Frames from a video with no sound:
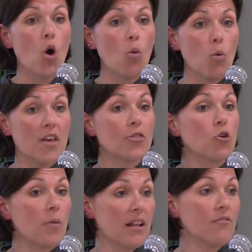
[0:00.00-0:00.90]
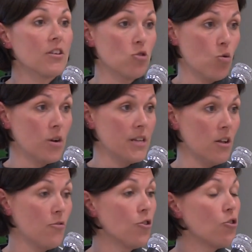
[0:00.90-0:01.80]
with your benefits
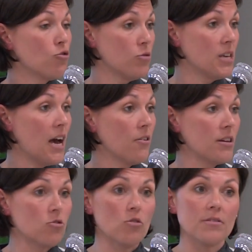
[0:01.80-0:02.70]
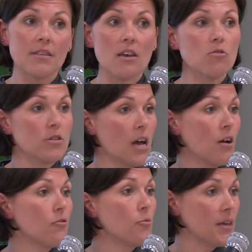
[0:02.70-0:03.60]
coordinator for those retirees. So say you
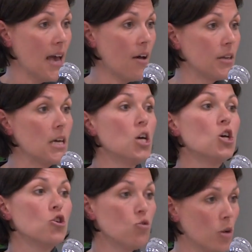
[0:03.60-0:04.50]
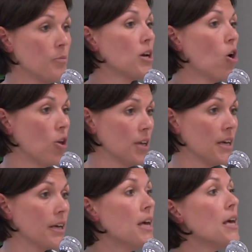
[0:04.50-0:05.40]
retired from the county, you'd want to be
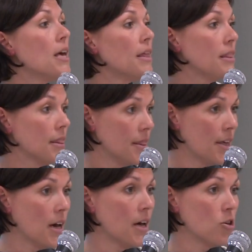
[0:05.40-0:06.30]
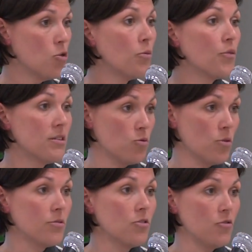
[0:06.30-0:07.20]
calling the human
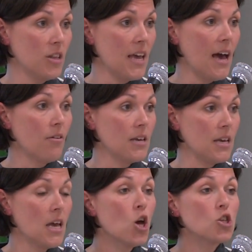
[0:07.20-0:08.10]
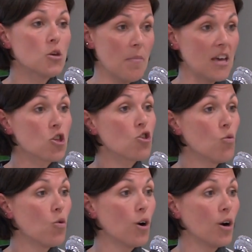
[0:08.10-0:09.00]
resources for the county to make
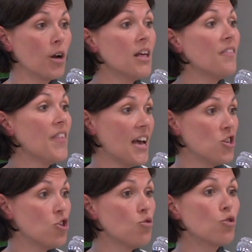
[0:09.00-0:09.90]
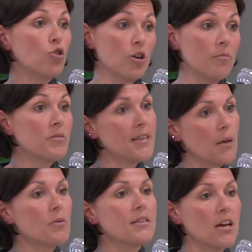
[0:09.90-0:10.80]
sure that you could, say,
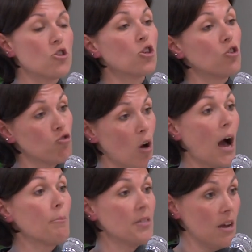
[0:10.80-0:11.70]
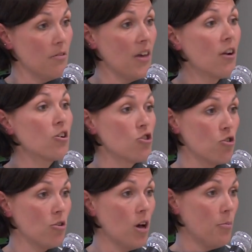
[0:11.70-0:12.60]
potentially drop their
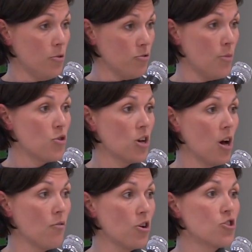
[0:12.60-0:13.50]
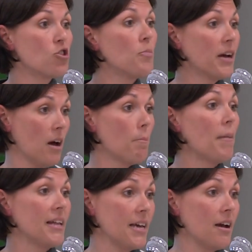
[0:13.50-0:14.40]
prescription coverage to pick up
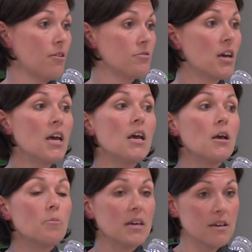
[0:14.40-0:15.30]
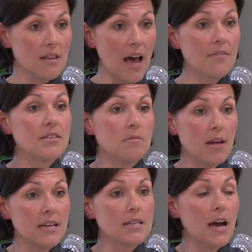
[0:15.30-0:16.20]
Medicare's. Because I've seen
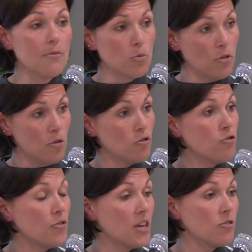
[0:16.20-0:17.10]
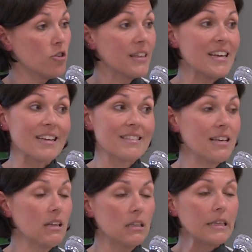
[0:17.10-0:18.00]
many times where those two things are
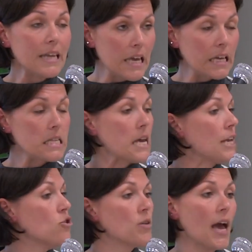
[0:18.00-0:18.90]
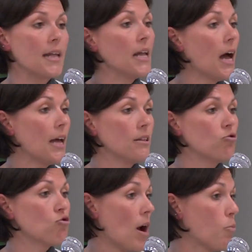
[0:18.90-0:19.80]
linked, and you cannot
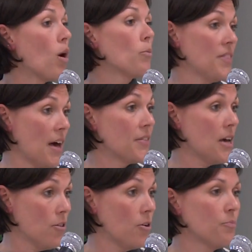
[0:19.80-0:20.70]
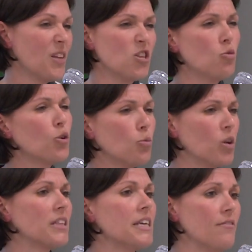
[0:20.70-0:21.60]
drop one without the other. And you wouldn't
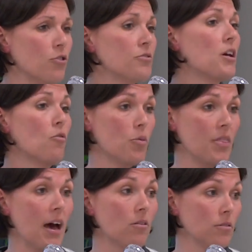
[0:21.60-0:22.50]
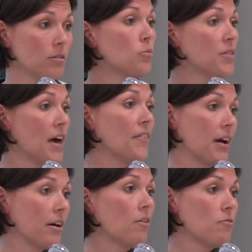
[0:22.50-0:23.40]
want to leave yourself without
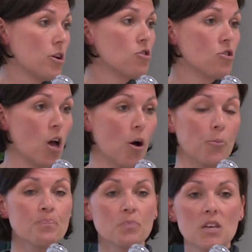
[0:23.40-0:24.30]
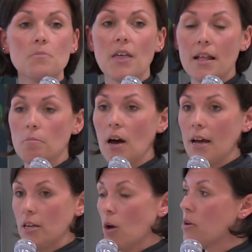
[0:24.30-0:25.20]
that coverage. So keep that in
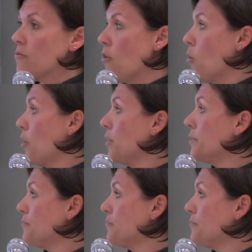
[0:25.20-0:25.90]
mind going forward.